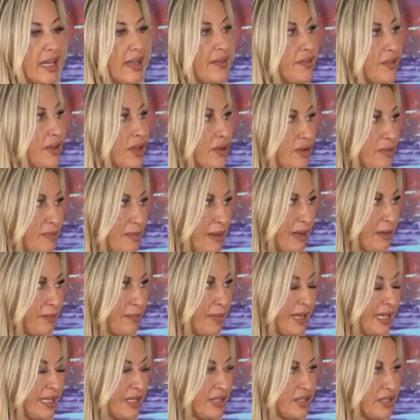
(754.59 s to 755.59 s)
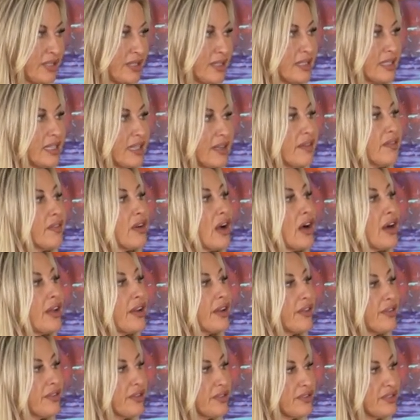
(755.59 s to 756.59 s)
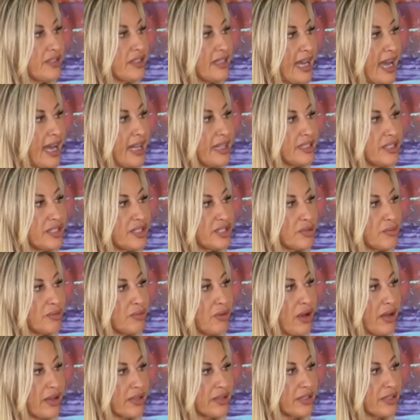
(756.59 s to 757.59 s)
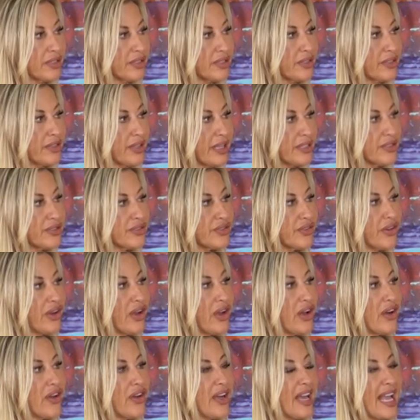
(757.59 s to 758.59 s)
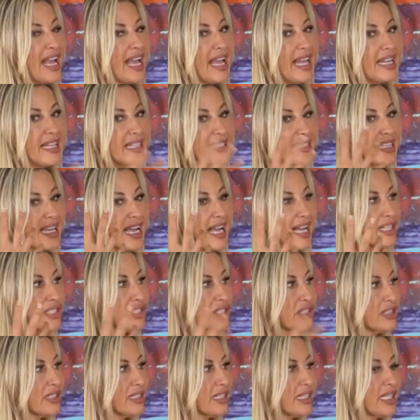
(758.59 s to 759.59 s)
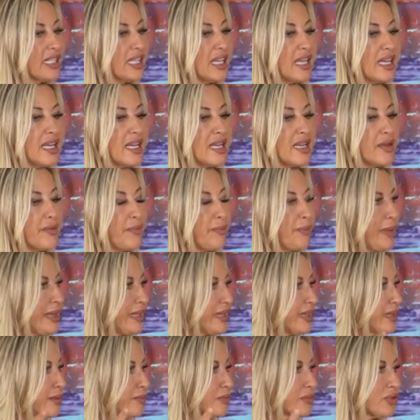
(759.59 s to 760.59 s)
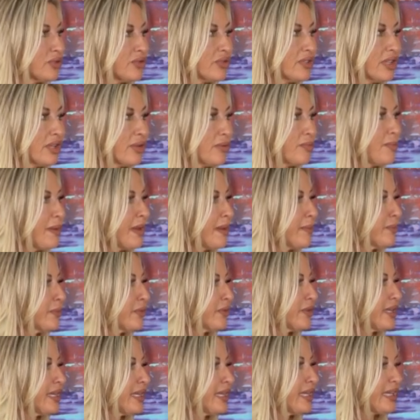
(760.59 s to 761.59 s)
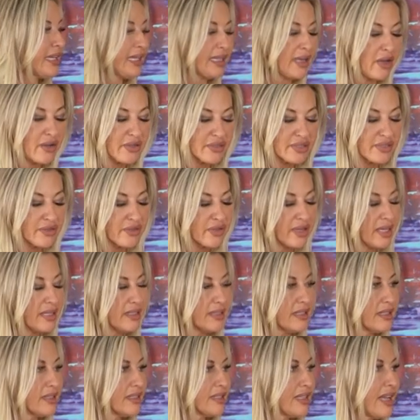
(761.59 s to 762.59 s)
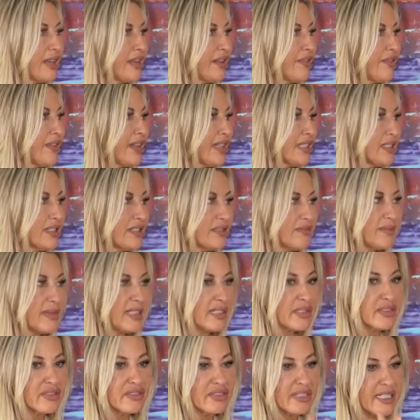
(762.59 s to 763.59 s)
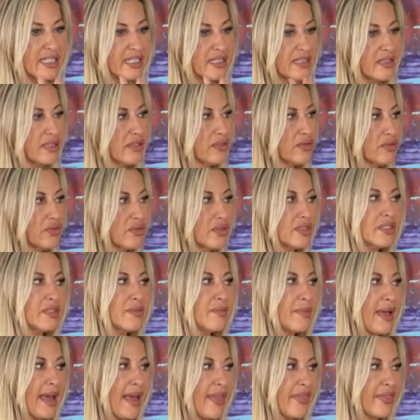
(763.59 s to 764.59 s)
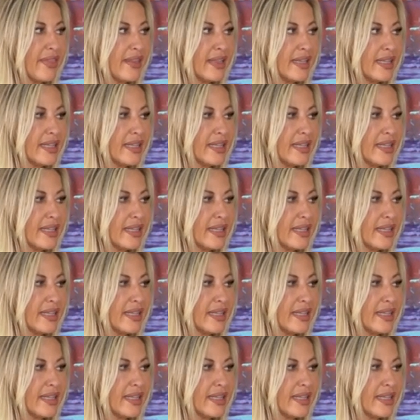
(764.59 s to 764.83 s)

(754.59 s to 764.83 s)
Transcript: that I've known about patients that have gone on those statins to block their cholesterol, mm-hmm. and it's actually made them lose their memory. It hmm. also causes side effects of muscle aches and all sorts of bad